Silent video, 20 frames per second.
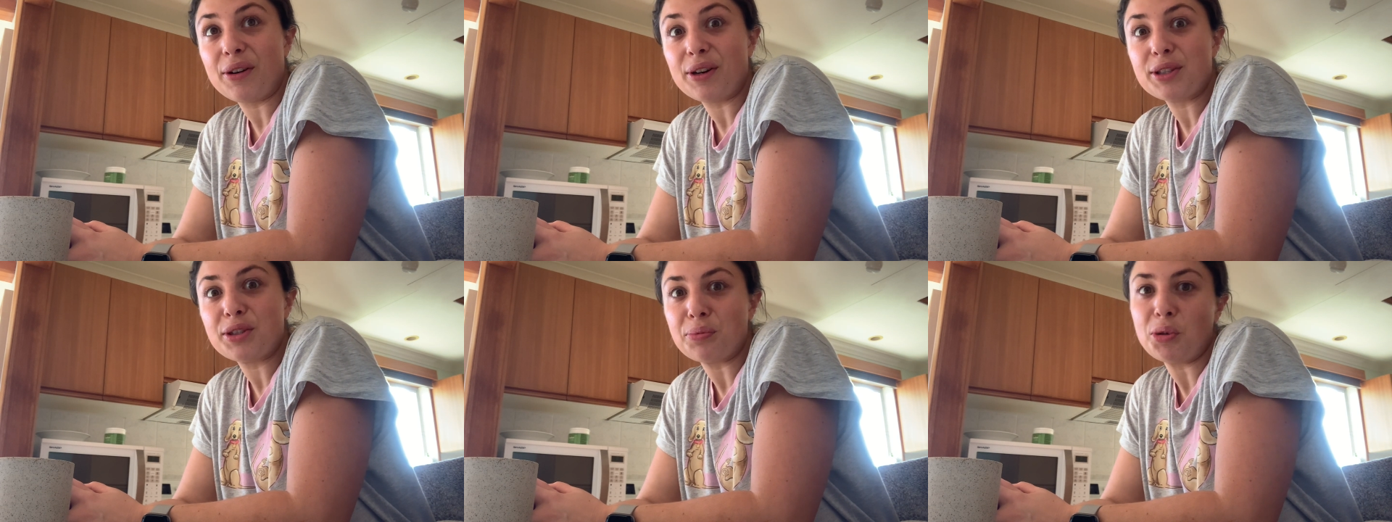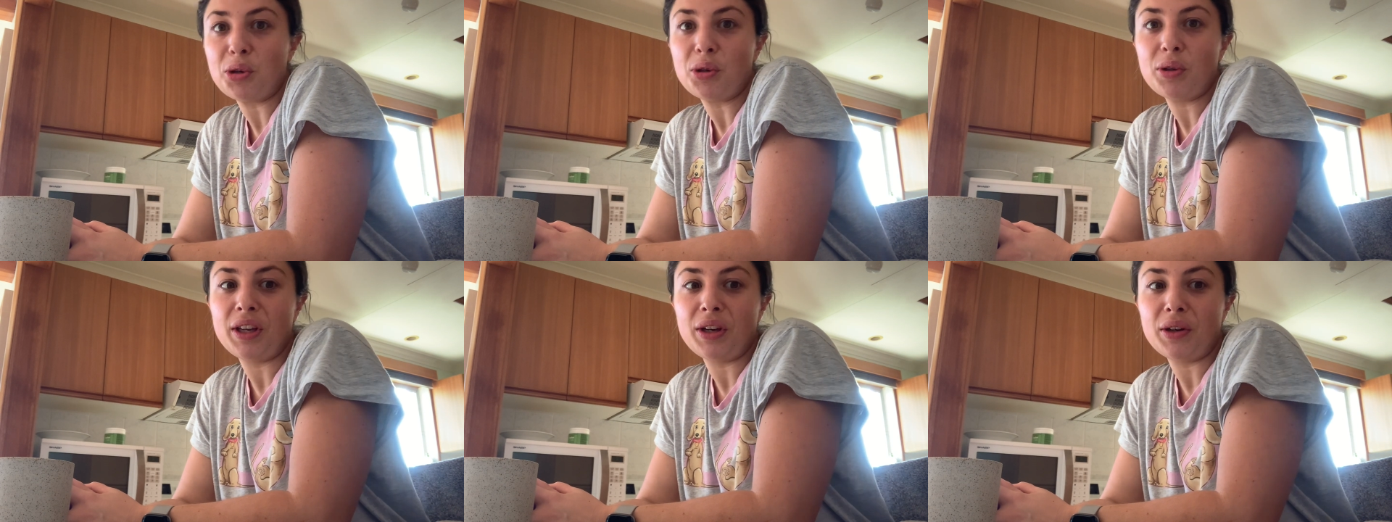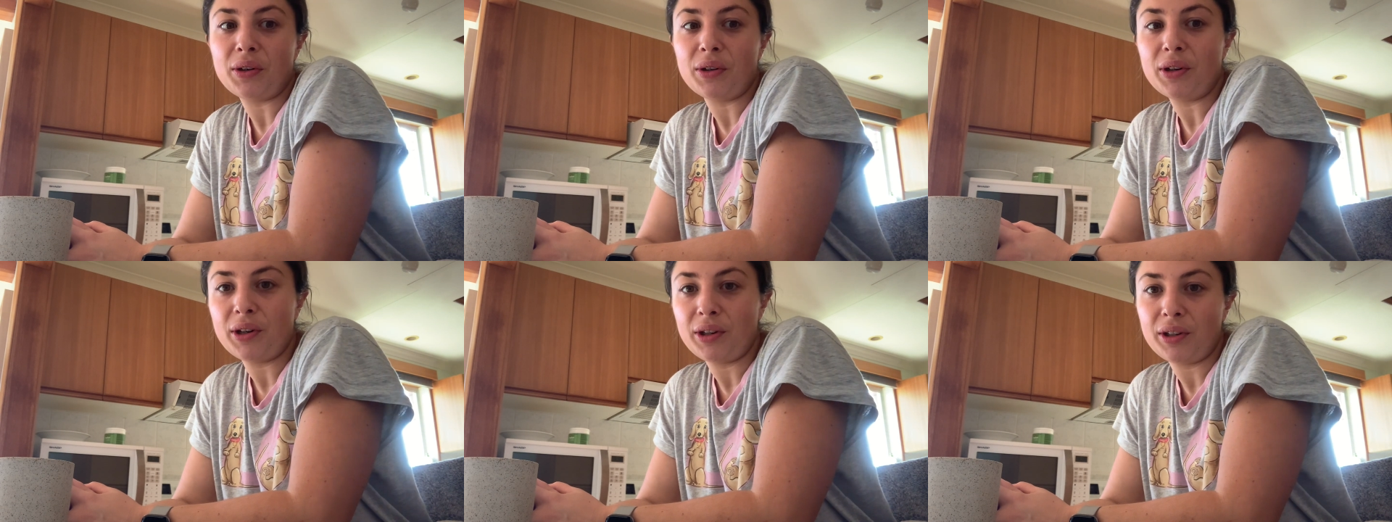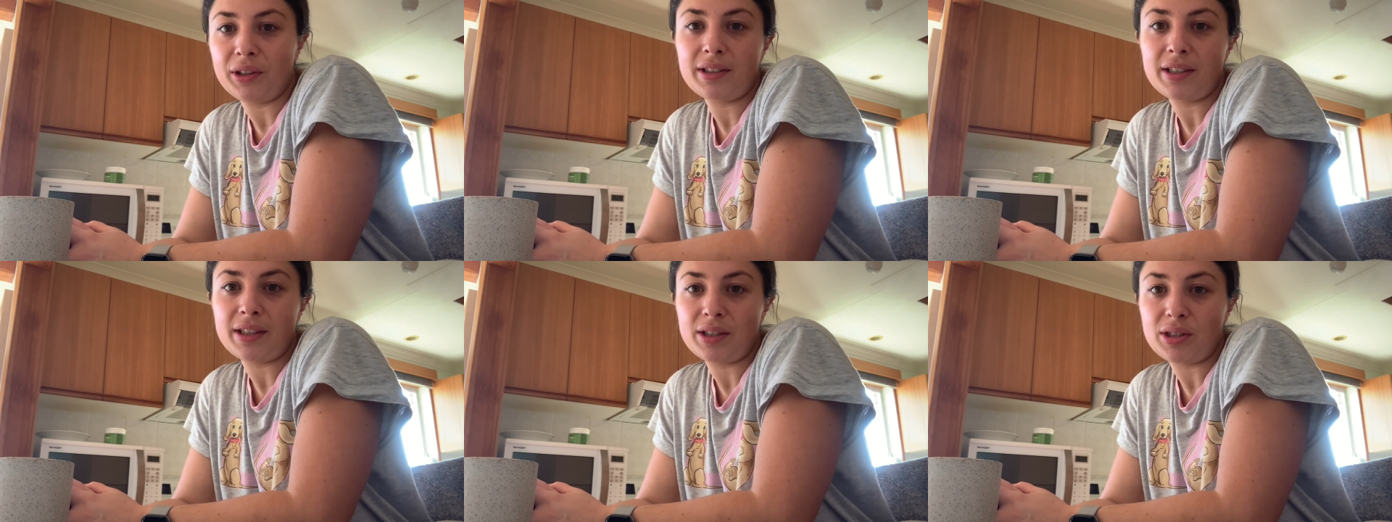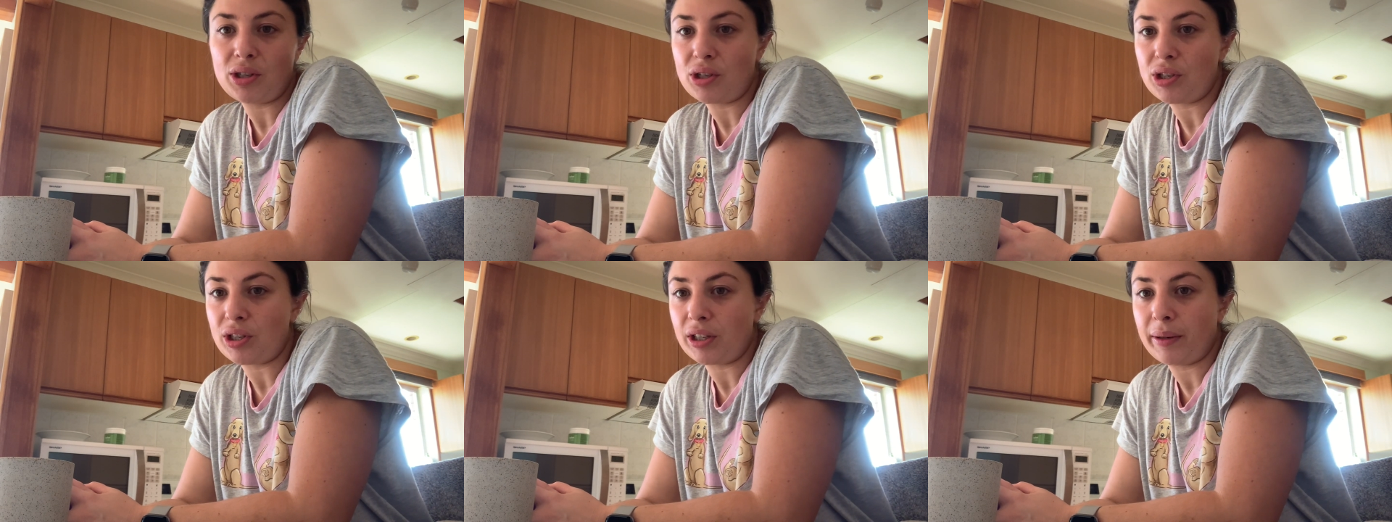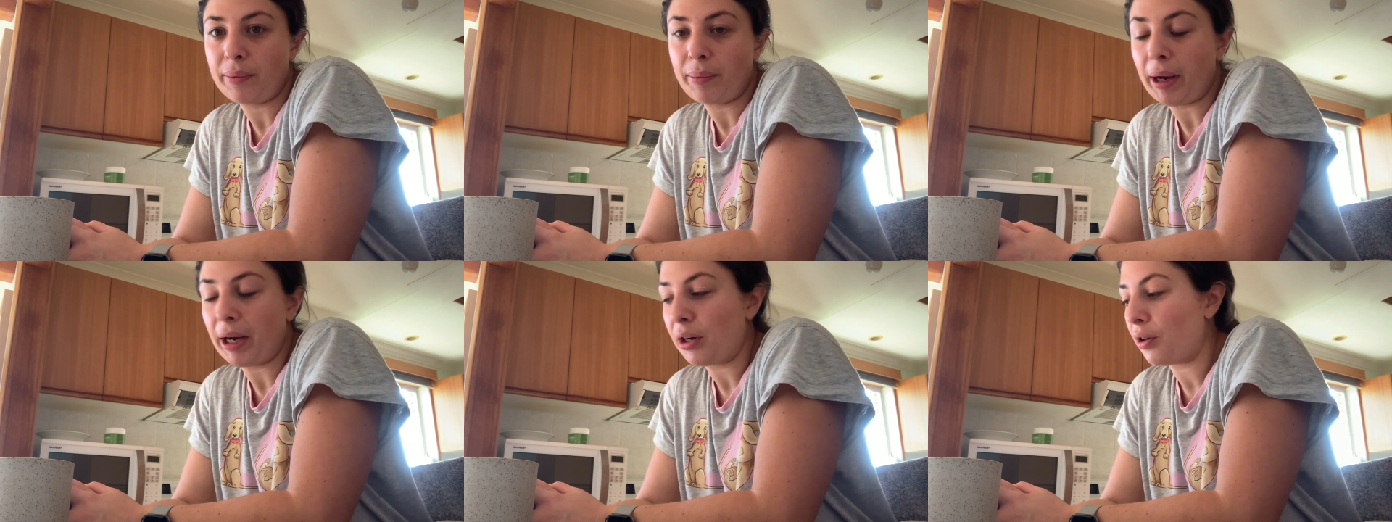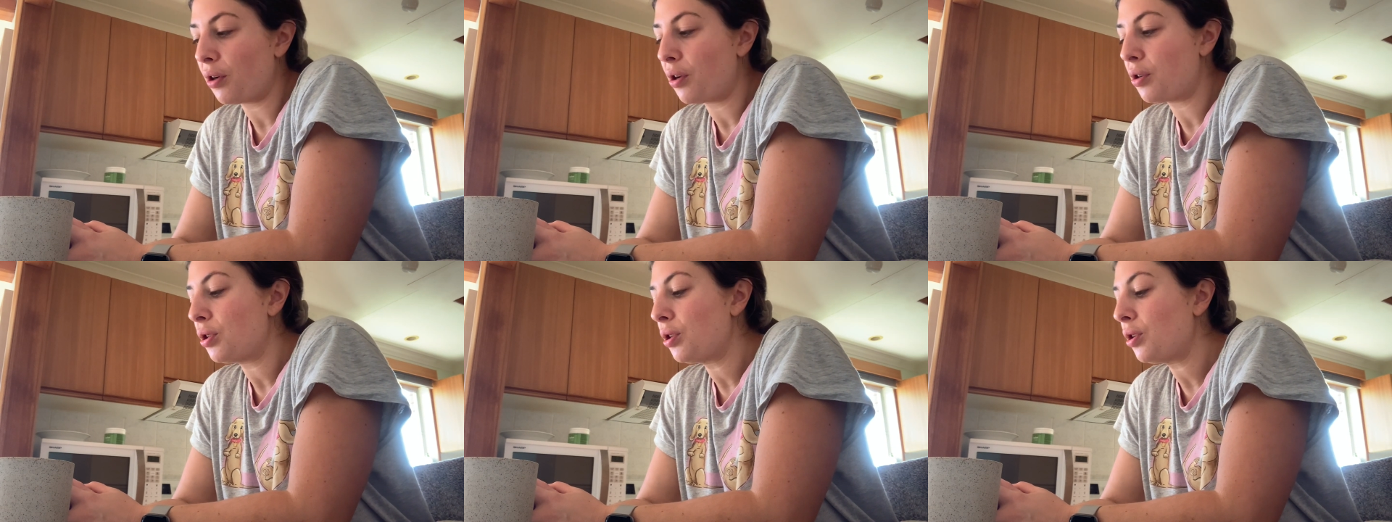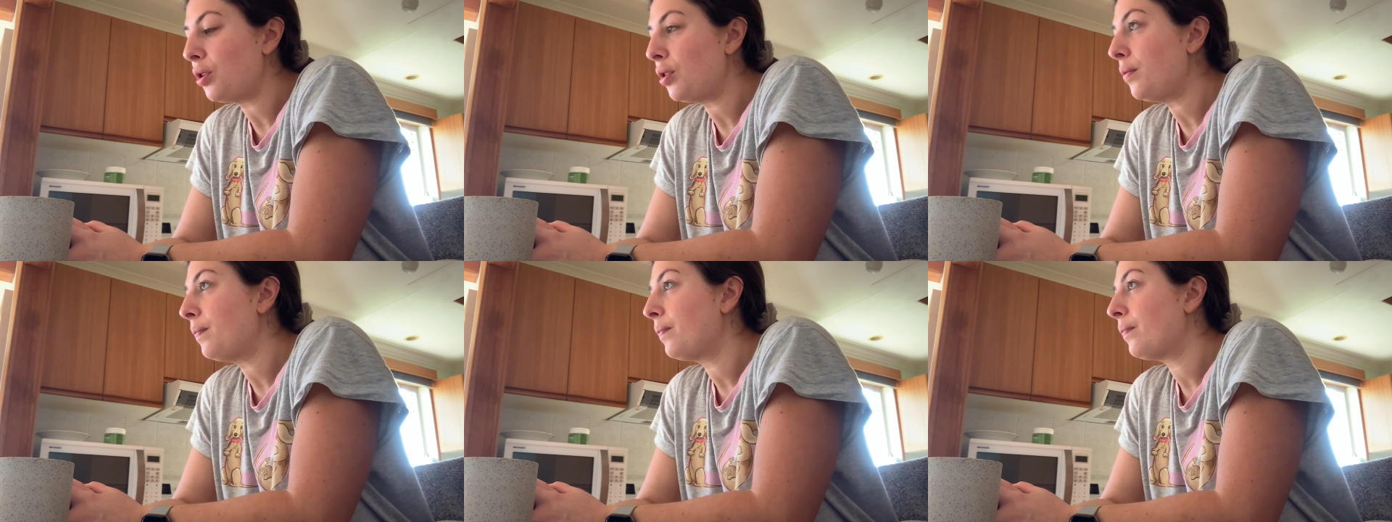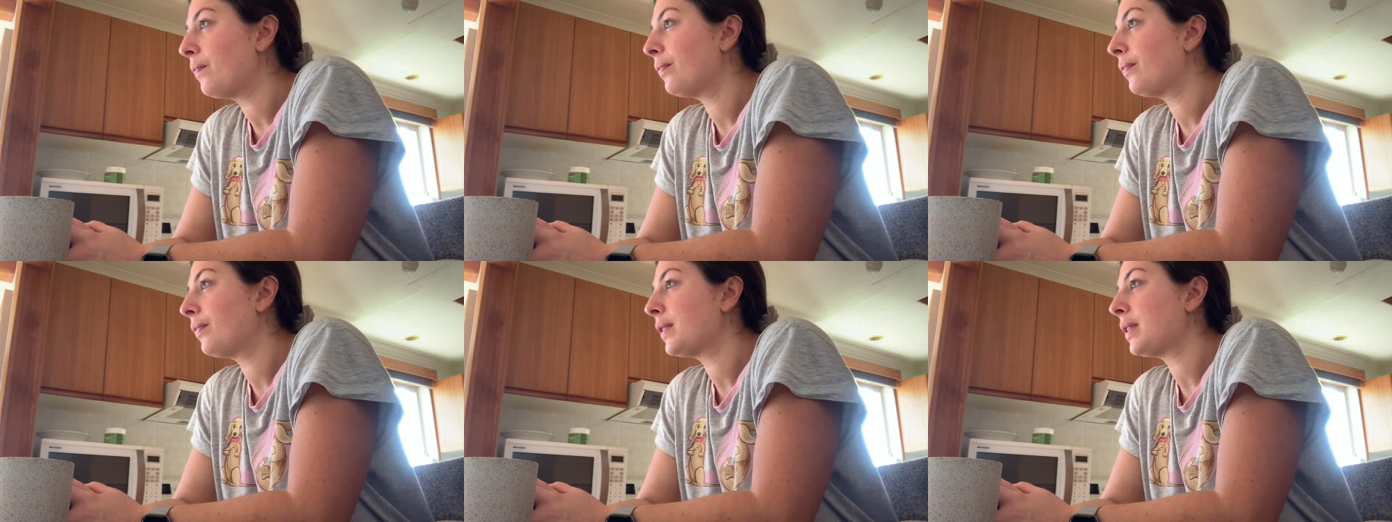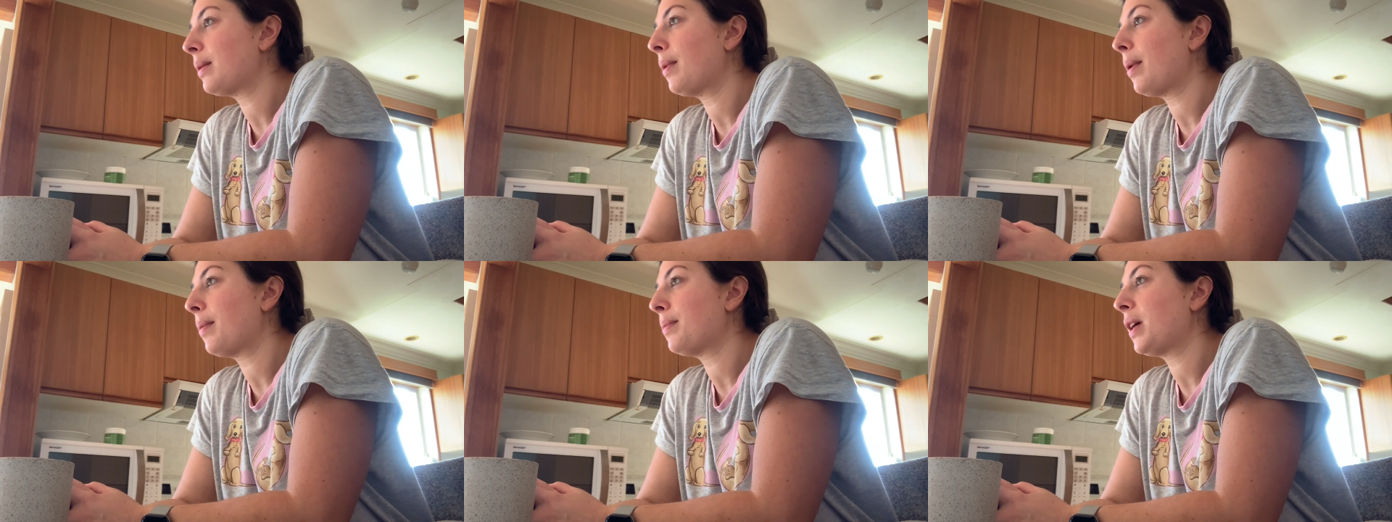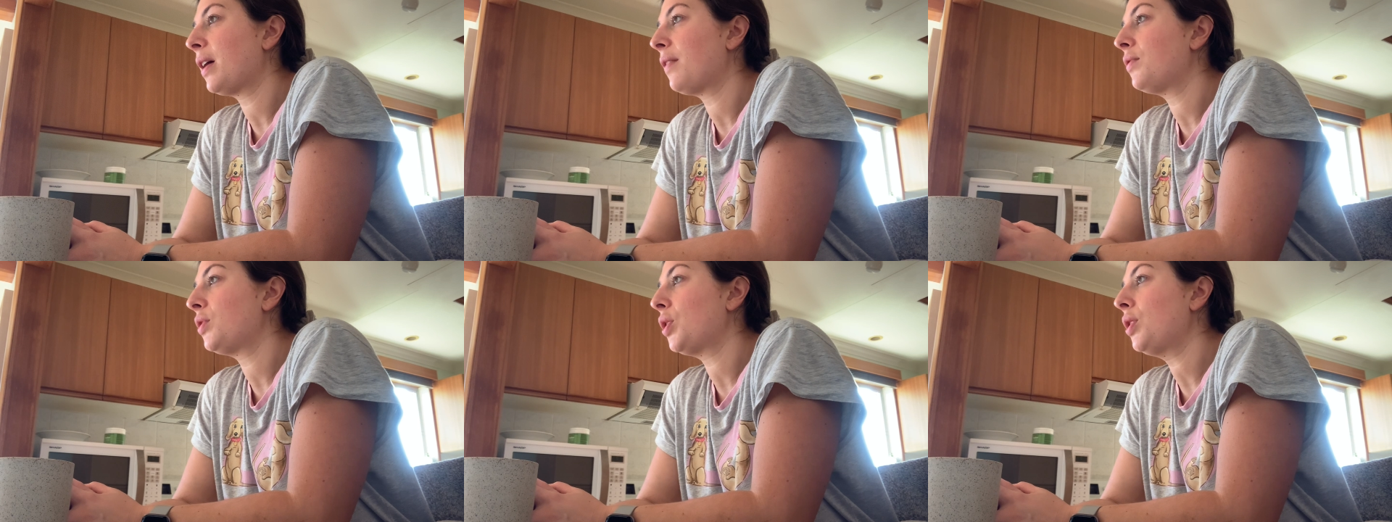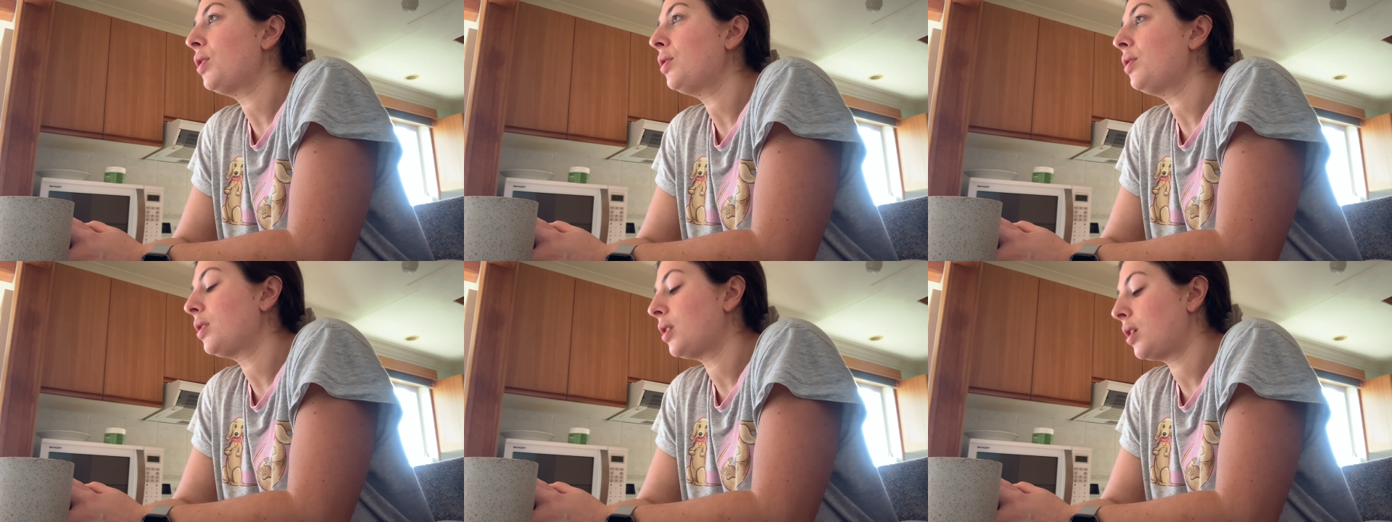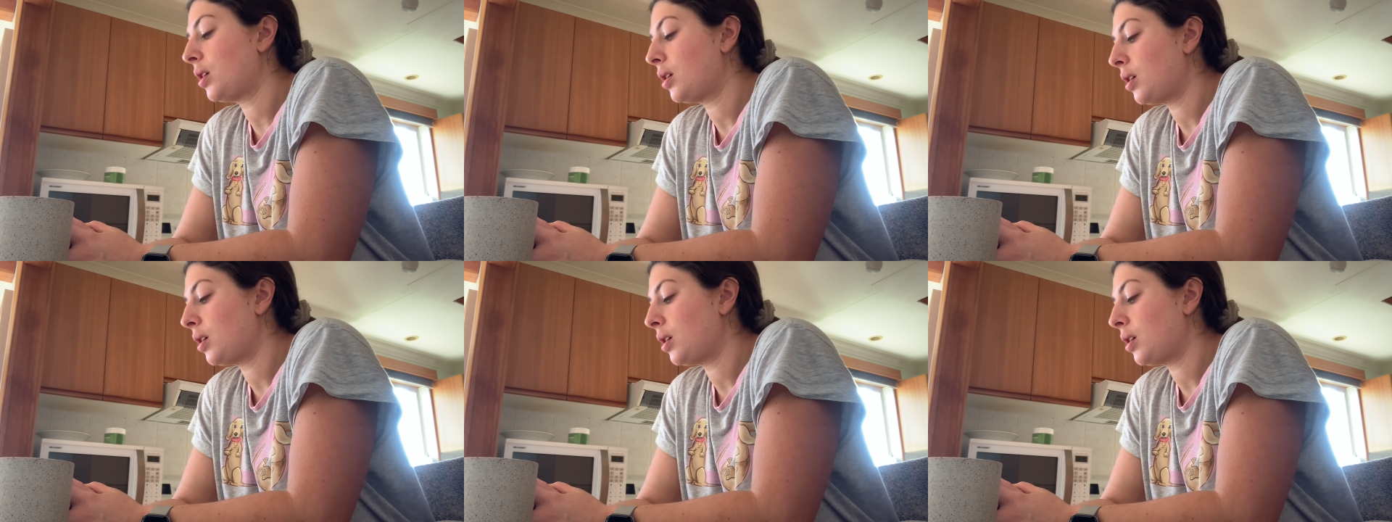a smoothie or oats is usually my go-to. Sometimes I have toast.